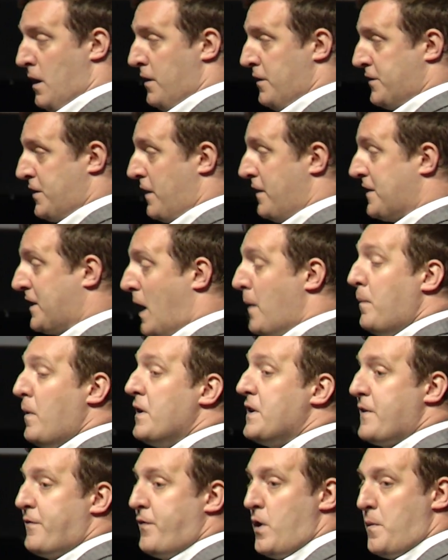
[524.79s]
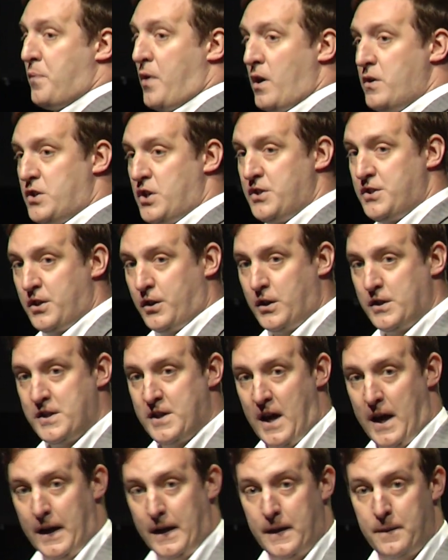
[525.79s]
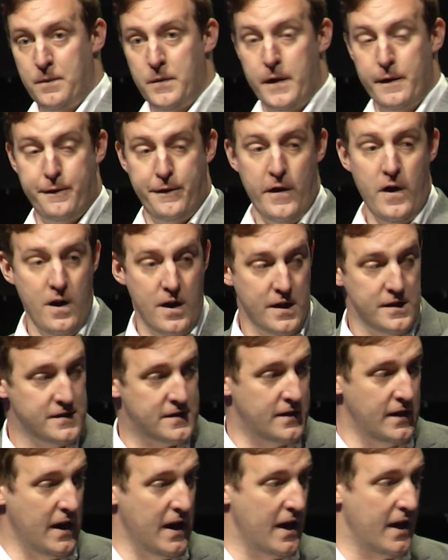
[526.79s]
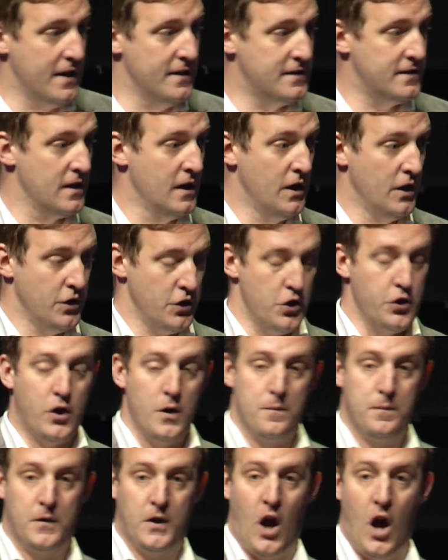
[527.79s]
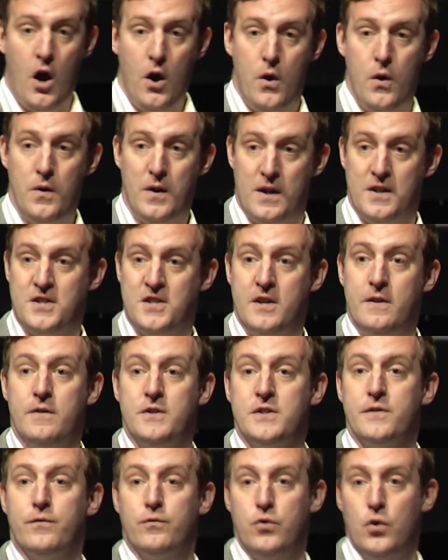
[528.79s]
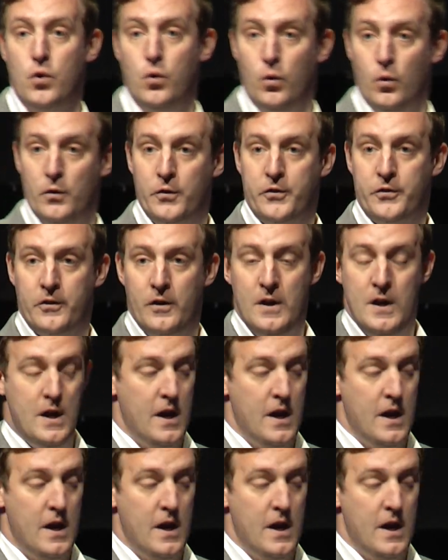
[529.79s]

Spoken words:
So there's a couple of different approaches you could take. The first is you could code a series of rules.